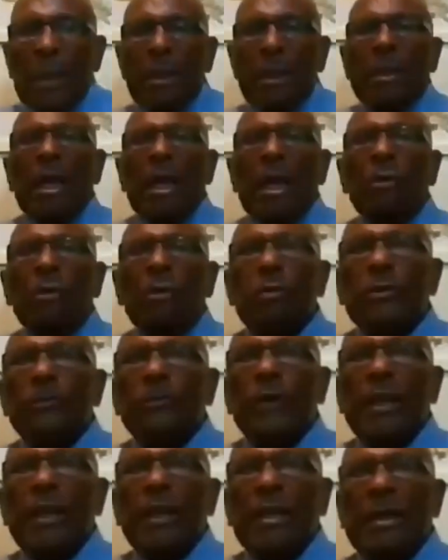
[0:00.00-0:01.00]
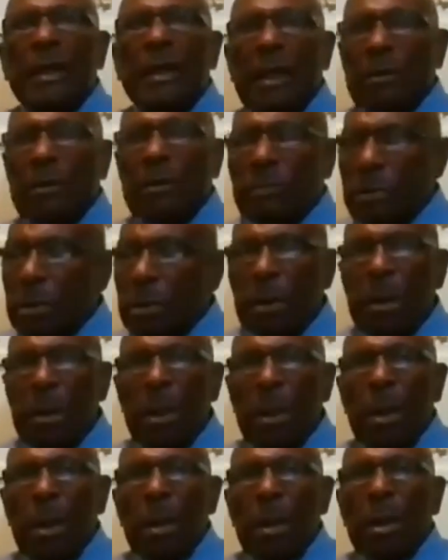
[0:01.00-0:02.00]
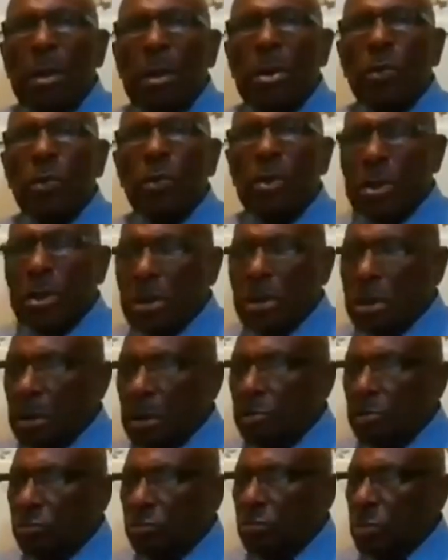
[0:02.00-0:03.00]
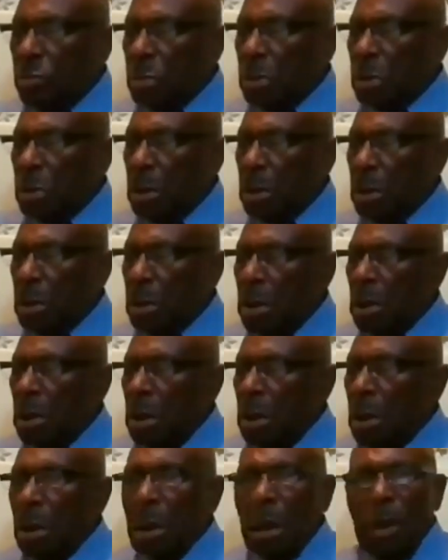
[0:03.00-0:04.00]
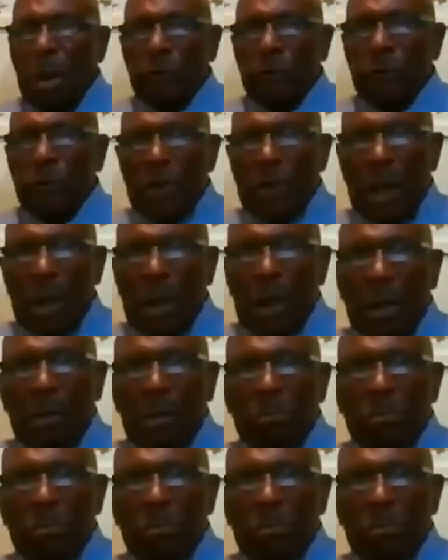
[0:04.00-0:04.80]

that will vindicate the wisdom of God.